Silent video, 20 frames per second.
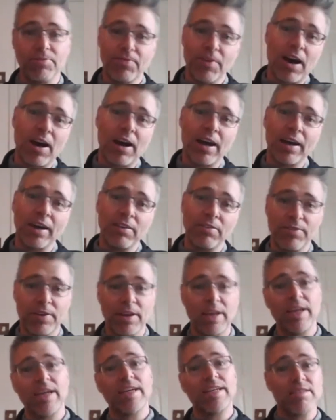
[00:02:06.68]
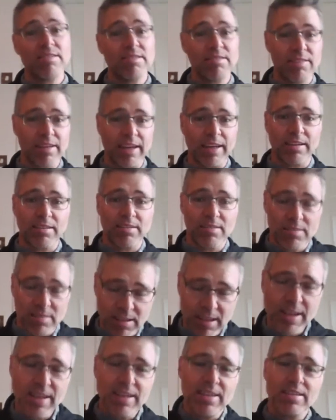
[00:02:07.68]
5, 6,
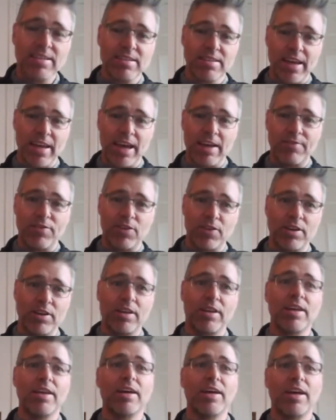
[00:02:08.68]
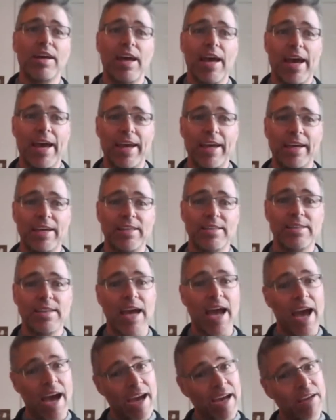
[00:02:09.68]
7, 8,
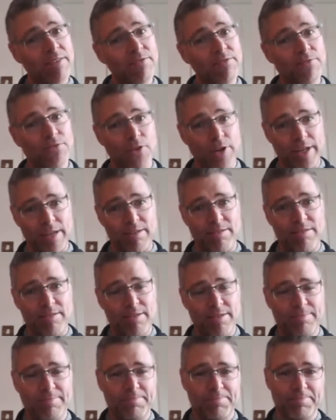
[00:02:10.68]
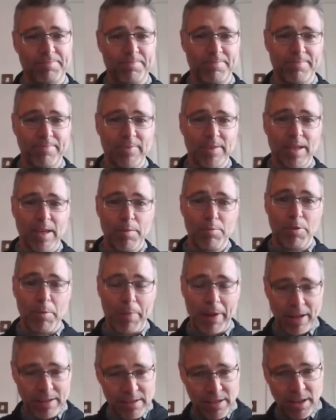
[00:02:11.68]
and freeze.
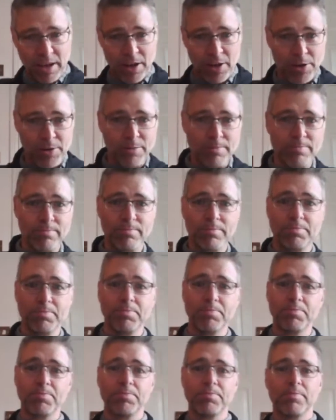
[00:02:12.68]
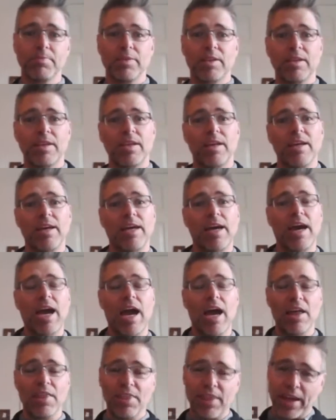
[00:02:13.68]
Prepare to go.
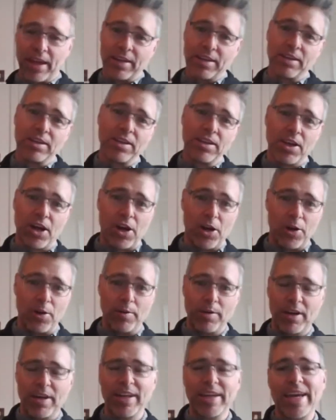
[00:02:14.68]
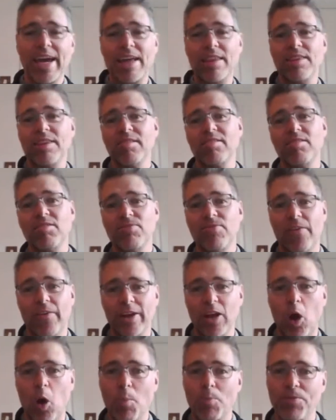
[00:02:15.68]
And then go. And again, this is
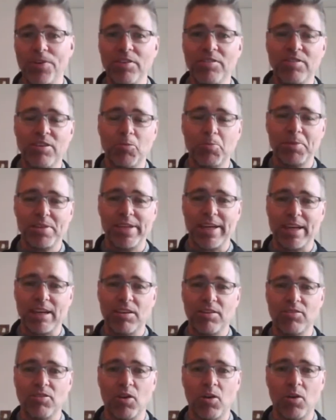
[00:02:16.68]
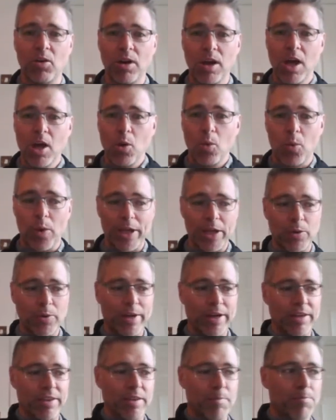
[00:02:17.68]
very obvious, this particular song, where you
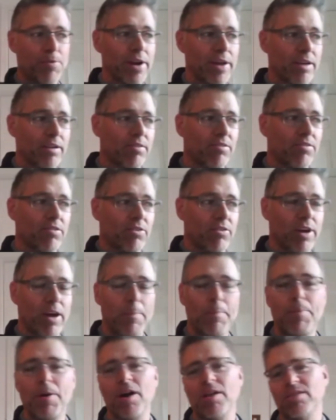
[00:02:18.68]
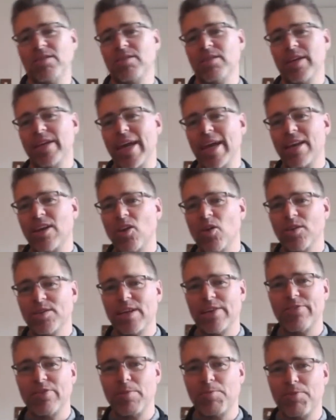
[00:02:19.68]
hit the brakes, right? But again,
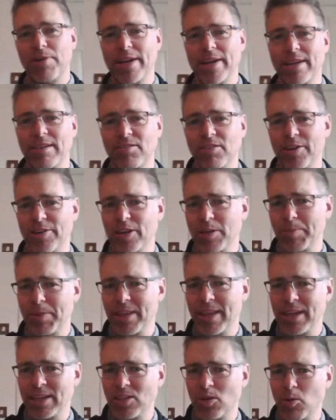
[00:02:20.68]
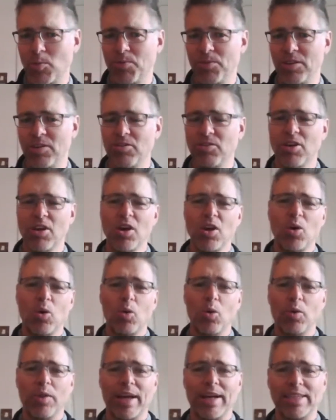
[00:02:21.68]
not every break is going to be that obvious
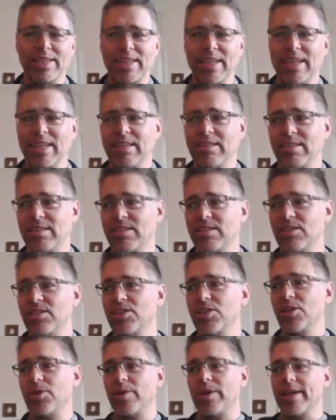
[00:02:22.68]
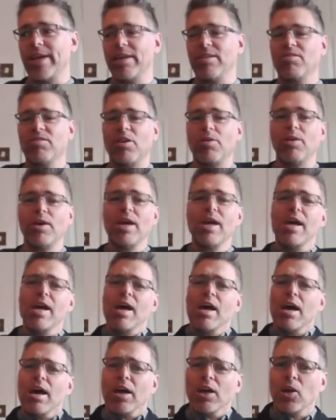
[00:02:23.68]
or that easy to do. Okay, so
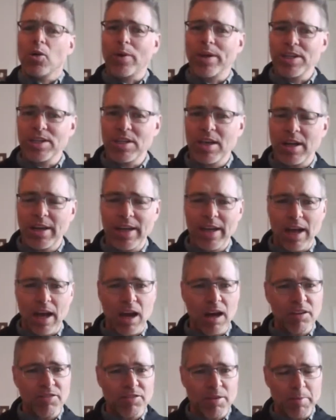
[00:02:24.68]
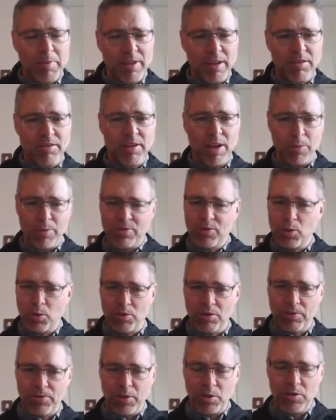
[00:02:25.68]
question I asked somebody the other day, we've
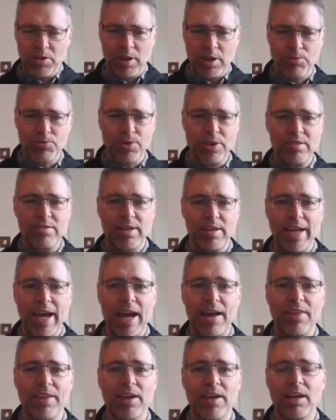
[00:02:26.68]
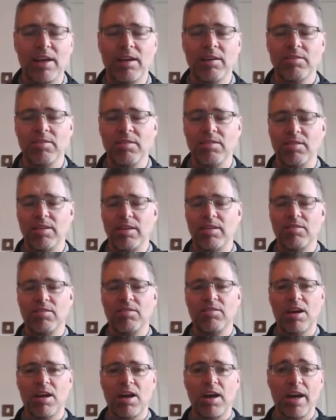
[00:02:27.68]
talked a few times recently at the classes,
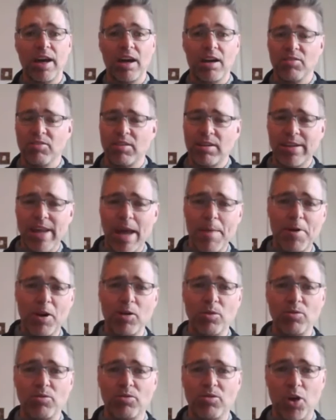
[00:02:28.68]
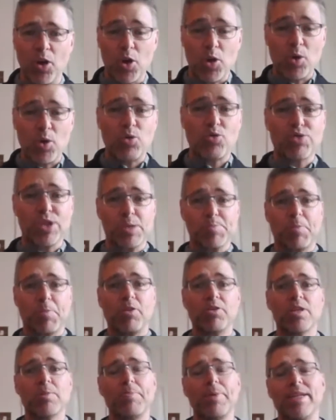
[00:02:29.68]
is I asked the demos, whose
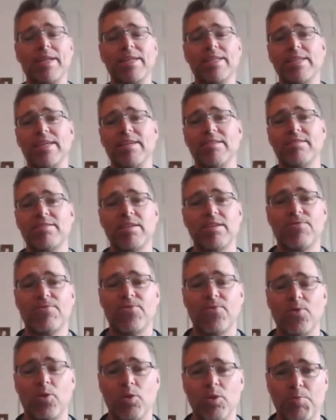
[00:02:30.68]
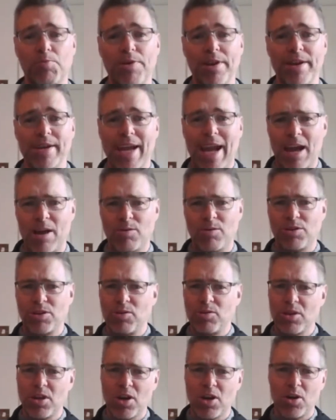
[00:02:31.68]
responsibility is it for the break? How do
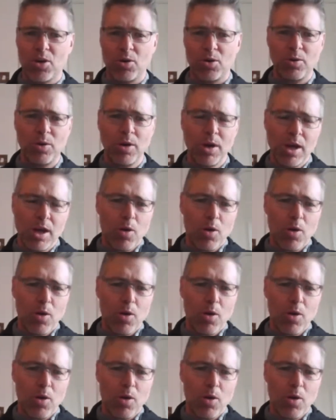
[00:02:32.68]
you know